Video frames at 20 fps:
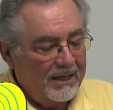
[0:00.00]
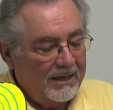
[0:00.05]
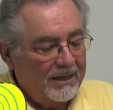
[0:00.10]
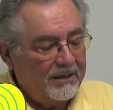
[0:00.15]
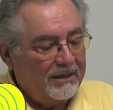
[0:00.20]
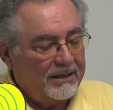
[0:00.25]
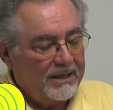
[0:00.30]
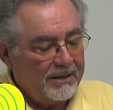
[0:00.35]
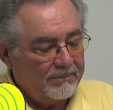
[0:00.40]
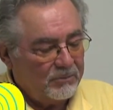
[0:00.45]
he
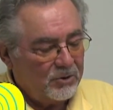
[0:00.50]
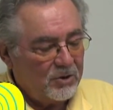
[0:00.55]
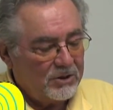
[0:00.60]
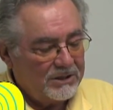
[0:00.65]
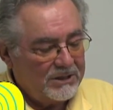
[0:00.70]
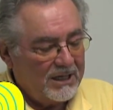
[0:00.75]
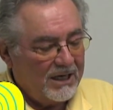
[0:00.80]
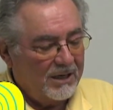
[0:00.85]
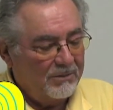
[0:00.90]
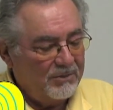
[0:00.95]
kept on
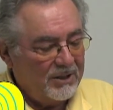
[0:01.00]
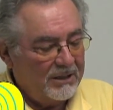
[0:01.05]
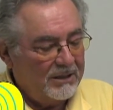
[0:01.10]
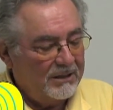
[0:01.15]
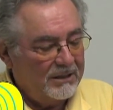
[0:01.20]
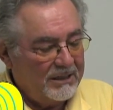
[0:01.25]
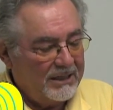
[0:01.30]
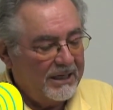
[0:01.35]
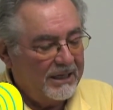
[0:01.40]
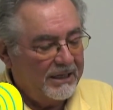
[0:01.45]
telling me
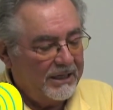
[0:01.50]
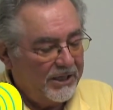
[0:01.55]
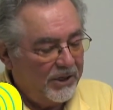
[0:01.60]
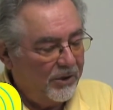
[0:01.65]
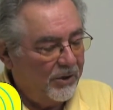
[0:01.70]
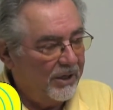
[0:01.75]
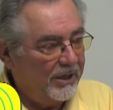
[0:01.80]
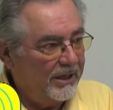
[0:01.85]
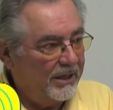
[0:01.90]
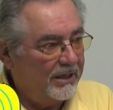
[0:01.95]
to get
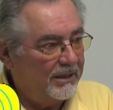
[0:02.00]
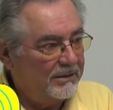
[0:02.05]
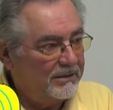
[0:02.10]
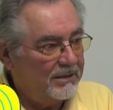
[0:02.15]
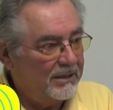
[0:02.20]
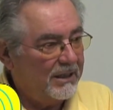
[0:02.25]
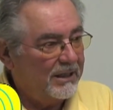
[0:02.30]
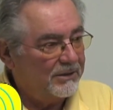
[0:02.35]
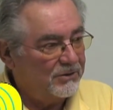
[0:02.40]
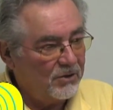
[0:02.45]
hearing aids
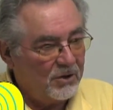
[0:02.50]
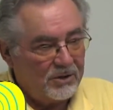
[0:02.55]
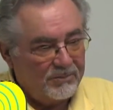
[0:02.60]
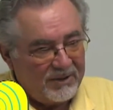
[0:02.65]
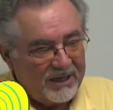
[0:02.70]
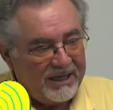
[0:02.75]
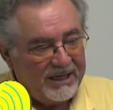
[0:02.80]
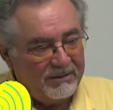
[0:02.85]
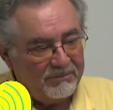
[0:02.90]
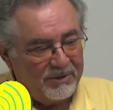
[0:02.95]
and I told him
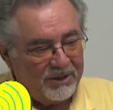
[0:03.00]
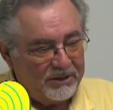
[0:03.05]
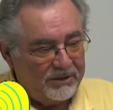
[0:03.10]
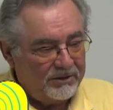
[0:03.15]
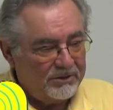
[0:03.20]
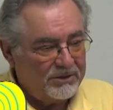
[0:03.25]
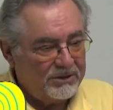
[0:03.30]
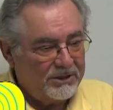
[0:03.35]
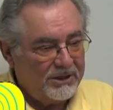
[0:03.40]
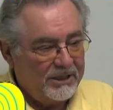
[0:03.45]
I had my
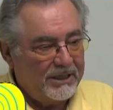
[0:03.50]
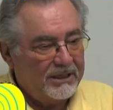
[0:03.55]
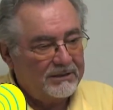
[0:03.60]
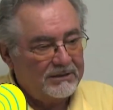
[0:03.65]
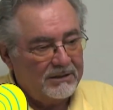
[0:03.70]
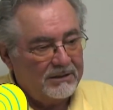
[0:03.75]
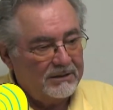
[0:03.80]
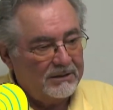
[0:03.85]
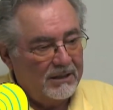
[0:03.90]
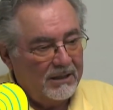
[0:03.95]
ears
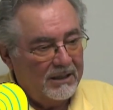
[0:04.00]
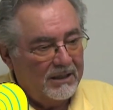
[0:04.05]
checked and